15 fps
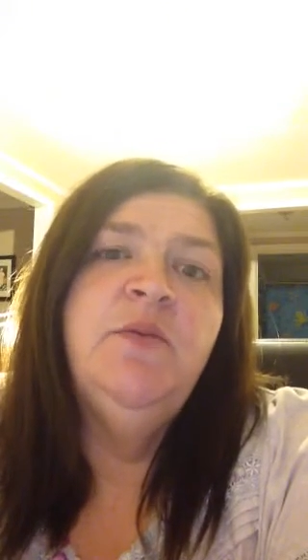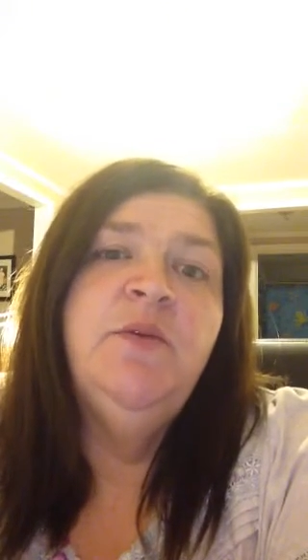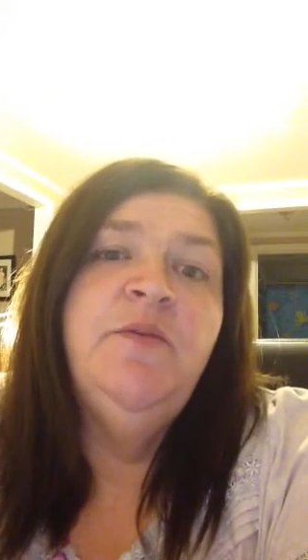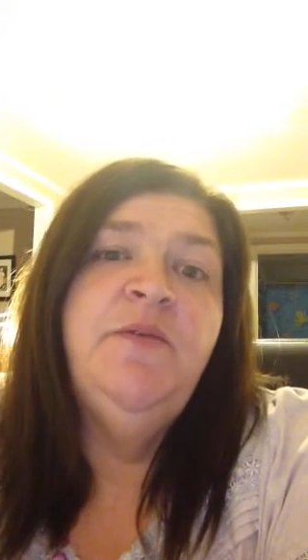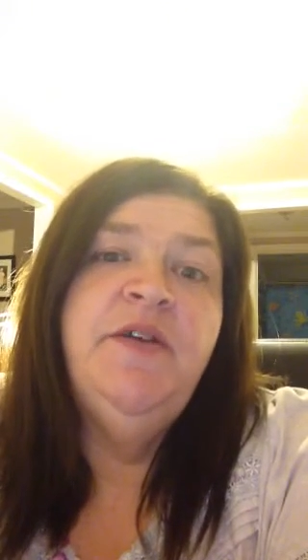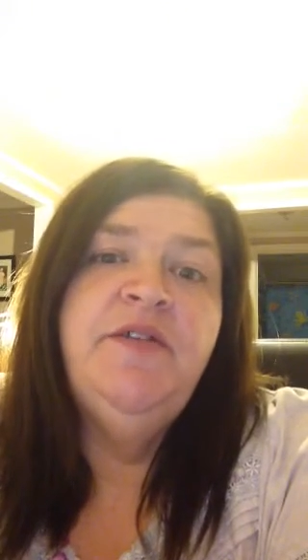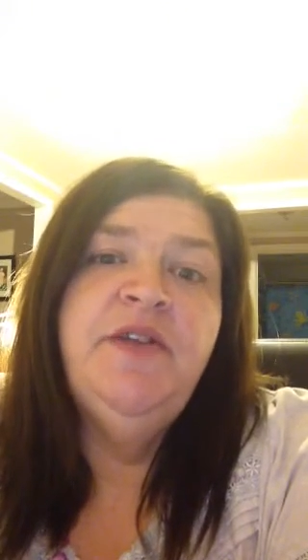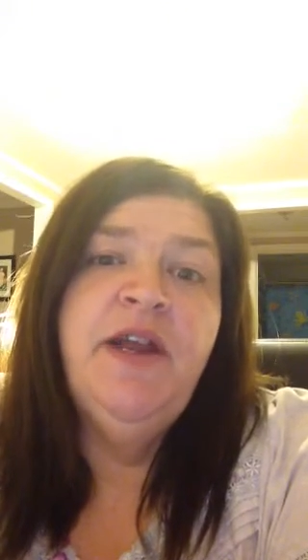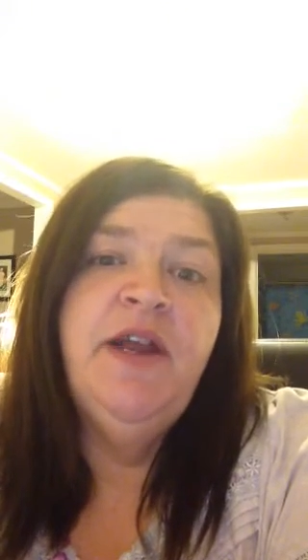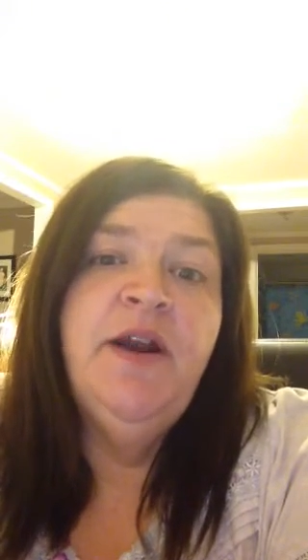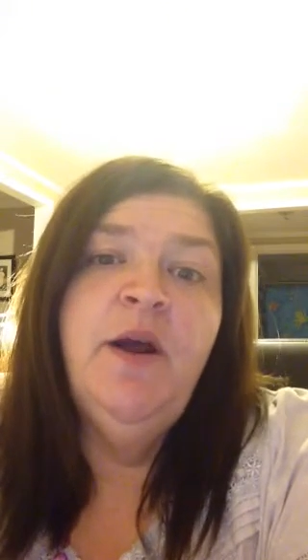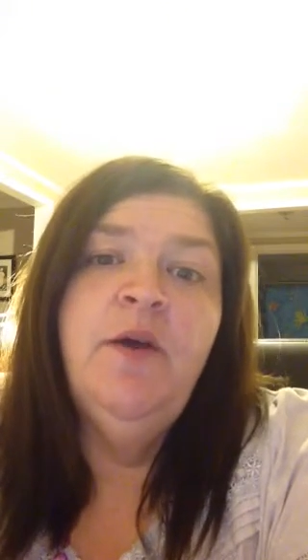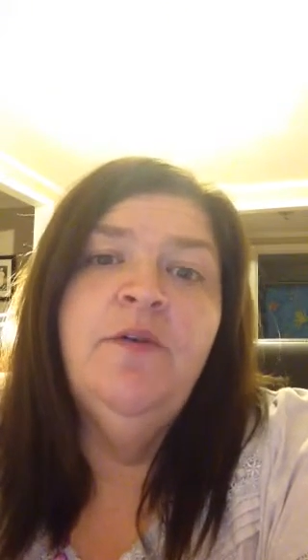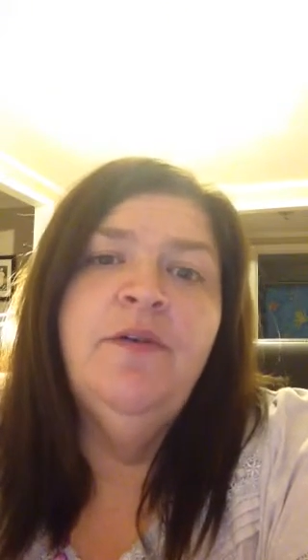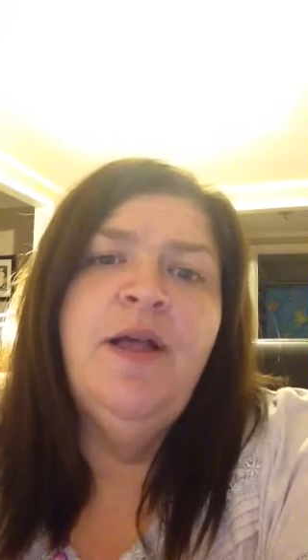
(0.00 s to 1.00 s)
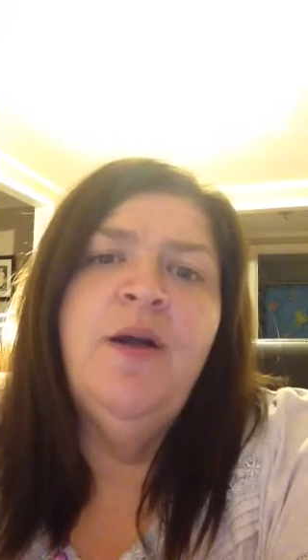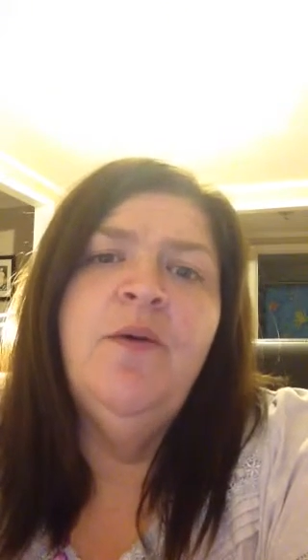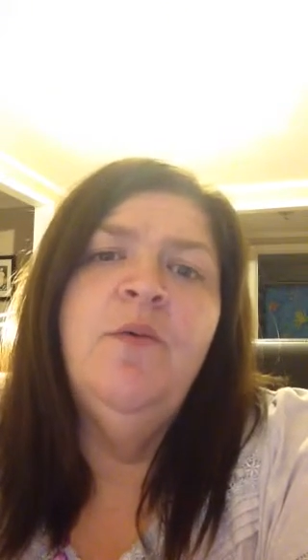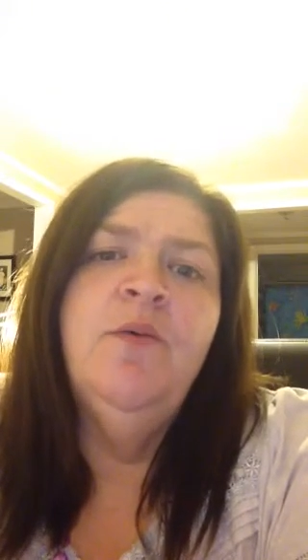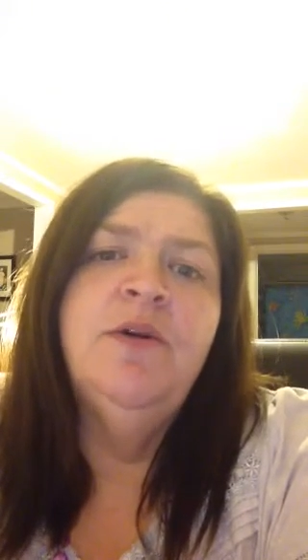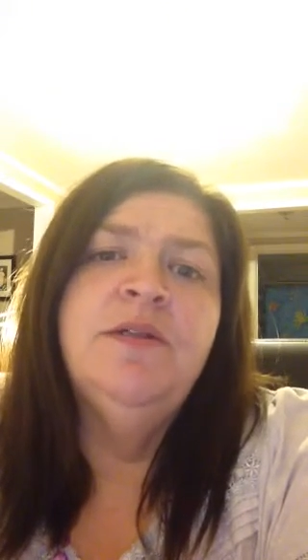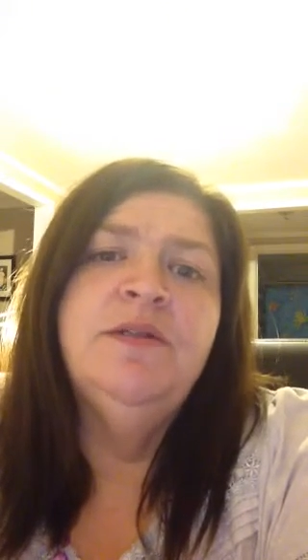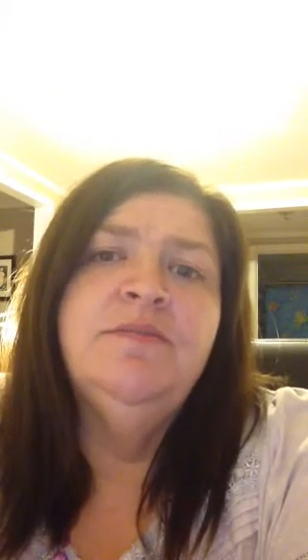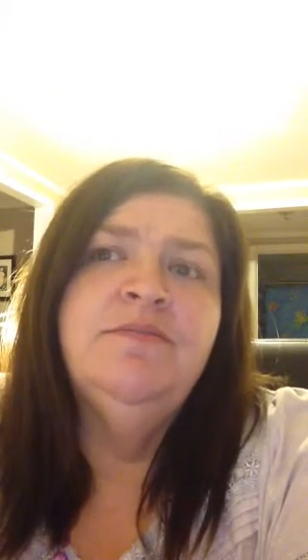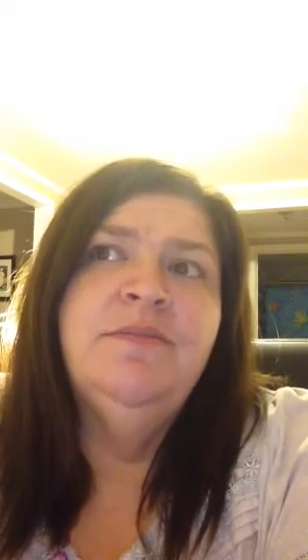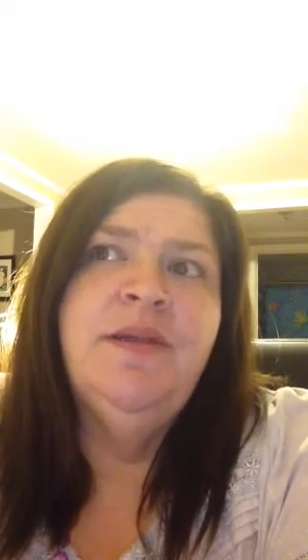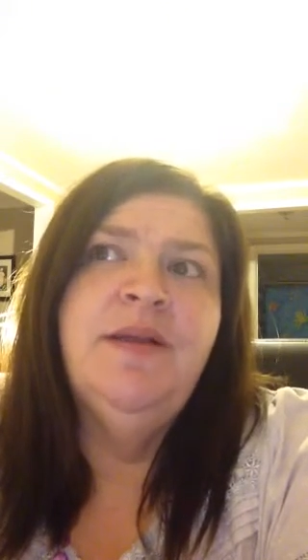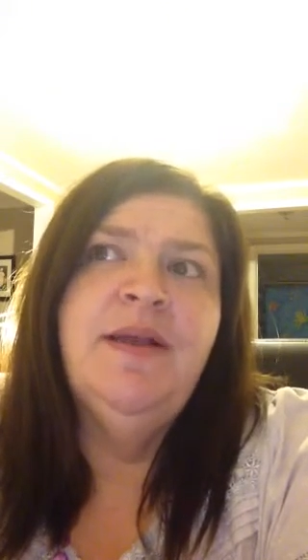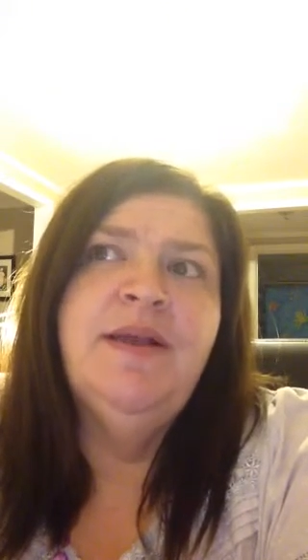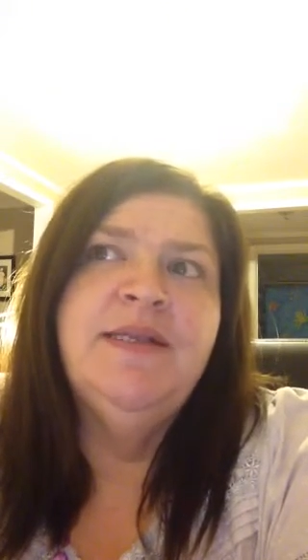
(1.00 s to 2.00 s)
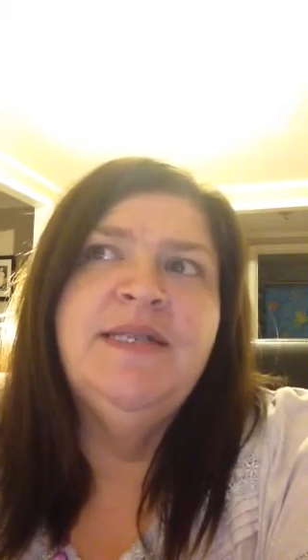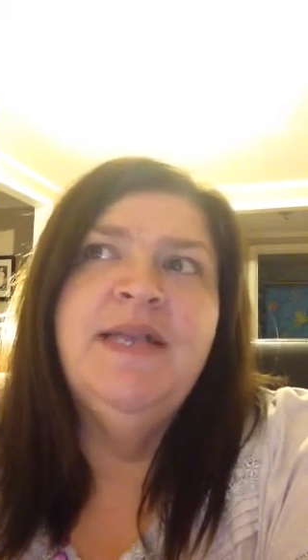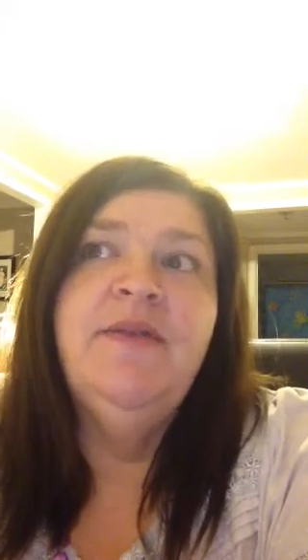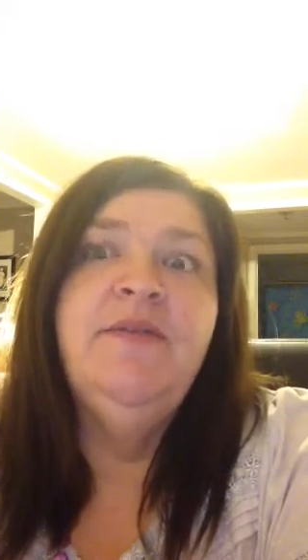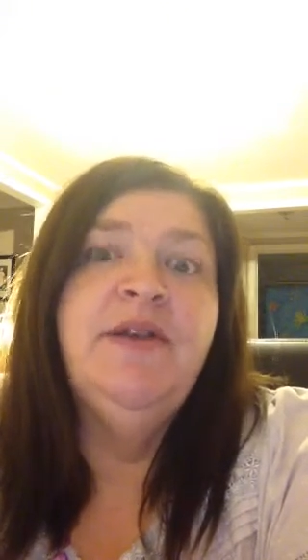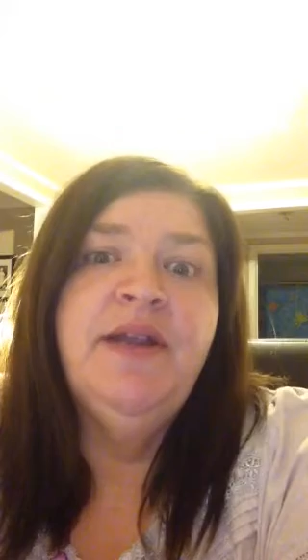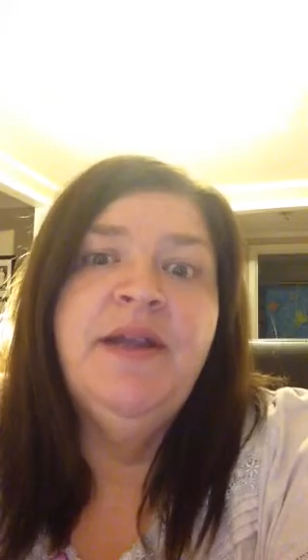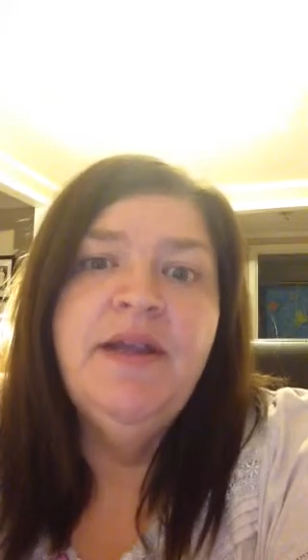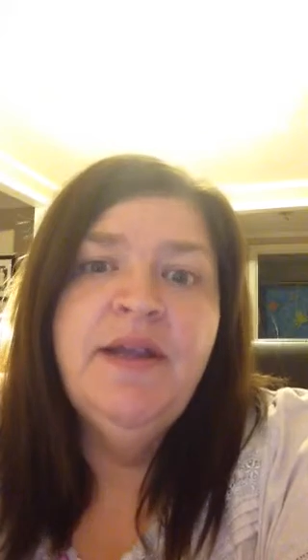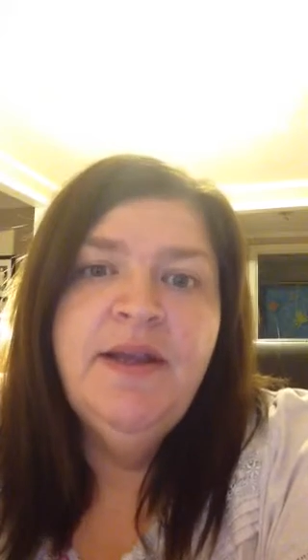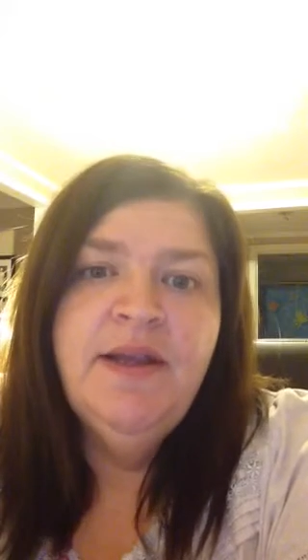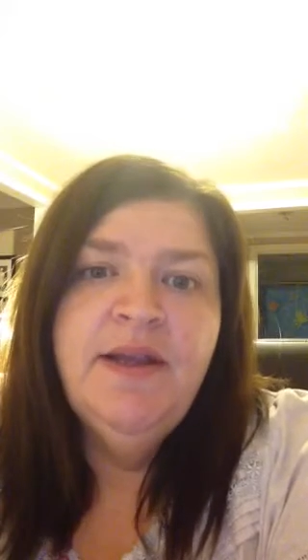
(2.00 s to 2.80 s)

115 over like 170.